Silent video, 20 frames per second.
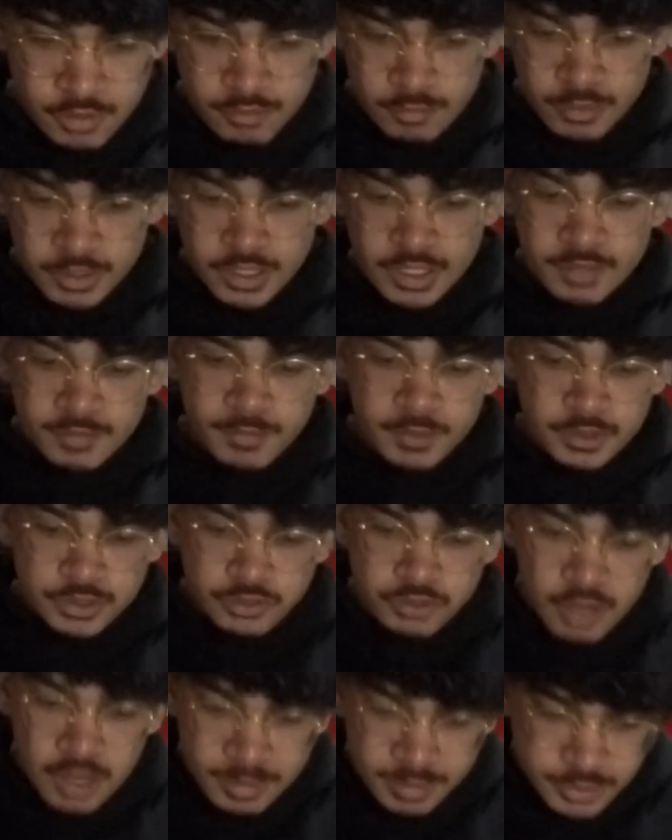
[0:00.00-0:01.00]
when they first
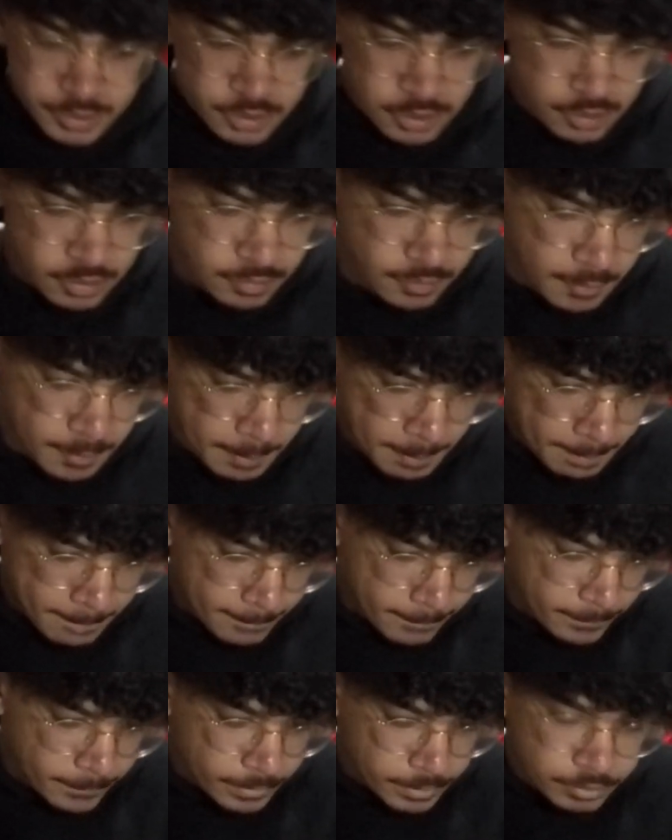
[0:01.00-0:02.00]
dropped. So
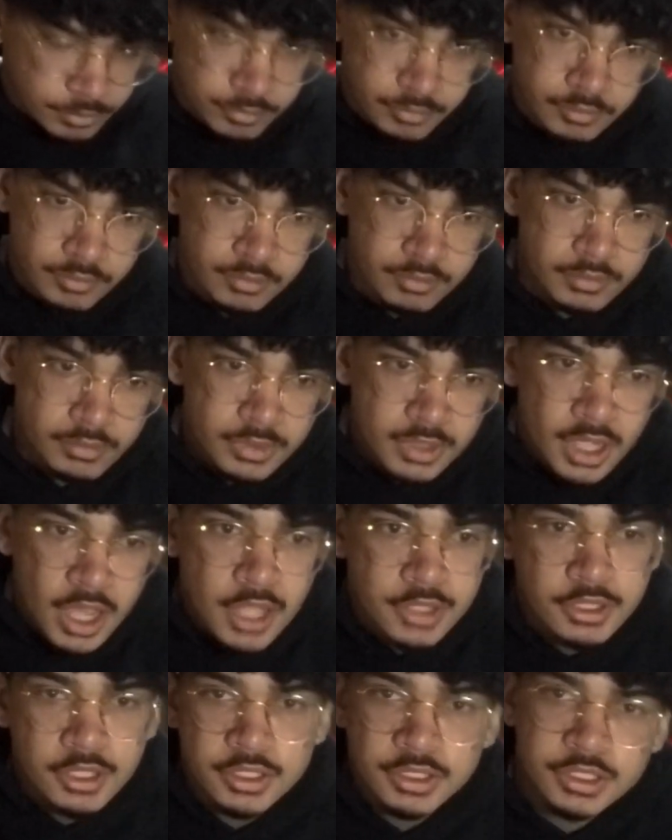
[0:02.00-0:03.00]

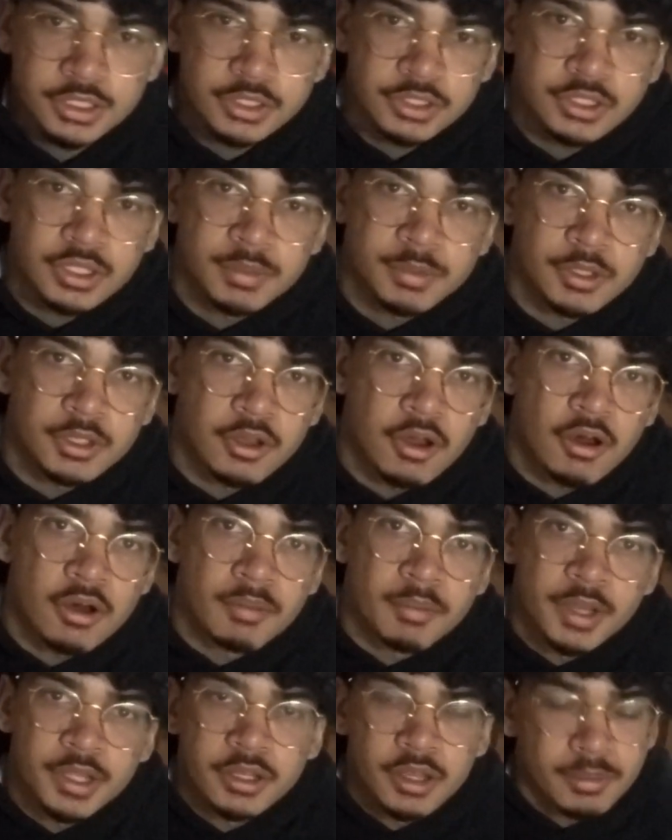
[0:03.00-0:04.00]
I thought, since some of y'all
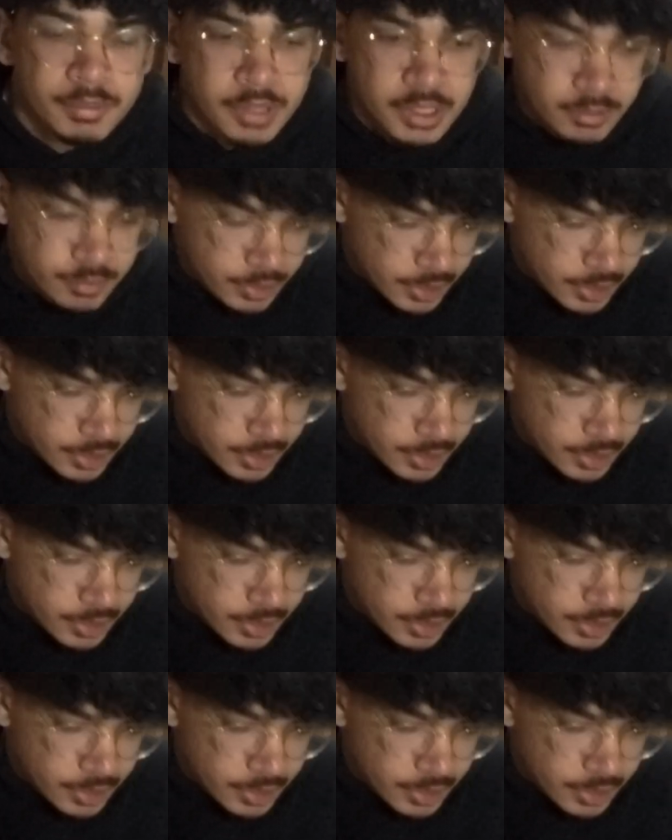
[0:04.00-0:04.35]
might not be able